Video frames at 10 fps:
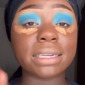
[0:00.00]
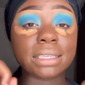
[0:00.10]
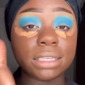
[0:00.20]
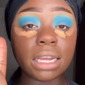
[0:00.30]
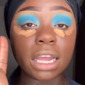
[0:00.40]

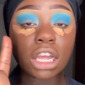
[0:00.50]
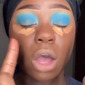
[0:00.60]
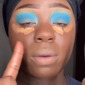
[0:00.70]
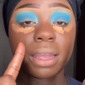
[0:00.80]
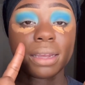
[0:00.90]
did
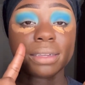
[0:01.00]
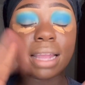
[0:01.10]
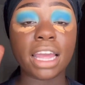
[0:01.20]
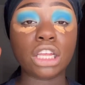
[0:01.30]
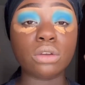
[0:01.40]
go in
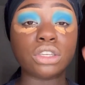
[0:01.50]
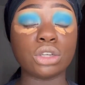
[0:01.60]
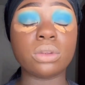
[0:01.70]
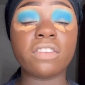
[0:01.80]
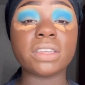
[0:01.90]
and use
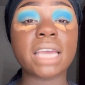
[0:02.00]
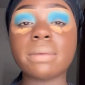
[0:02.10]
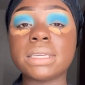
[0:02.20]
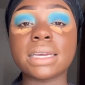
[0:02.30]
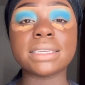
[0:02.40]
two different
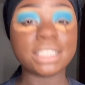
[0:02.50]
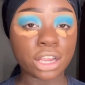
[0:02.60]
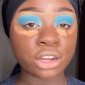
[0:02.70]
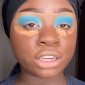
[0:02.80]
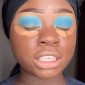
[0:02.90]
types of
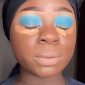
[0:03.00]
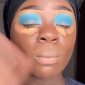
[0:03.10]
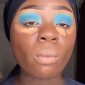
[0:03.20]
concealers,